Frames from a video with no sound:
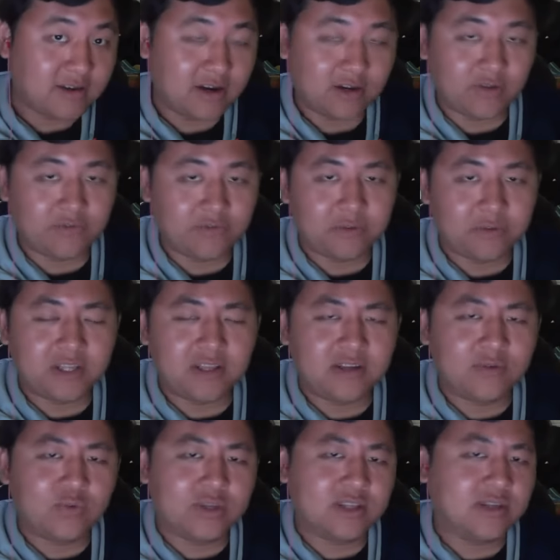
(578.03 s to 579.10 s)
are you
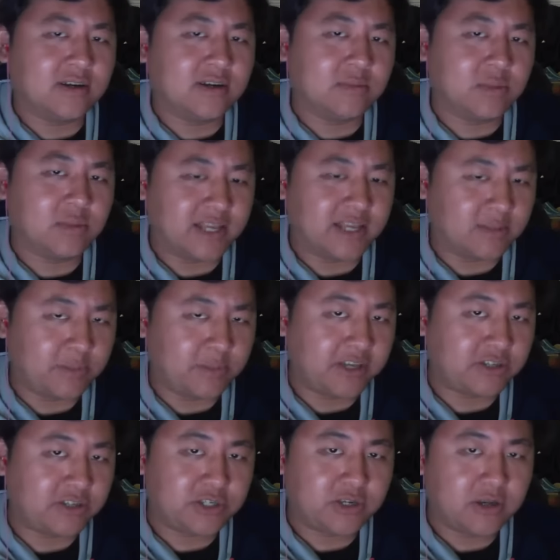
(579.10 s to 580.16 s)
familiar with uh, Black
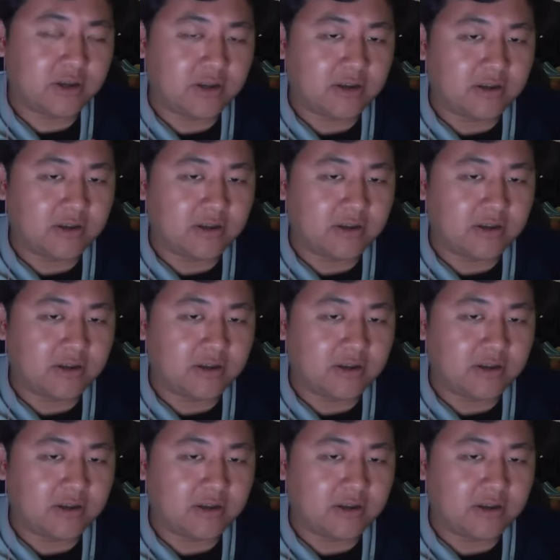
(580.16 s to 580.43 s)
Page?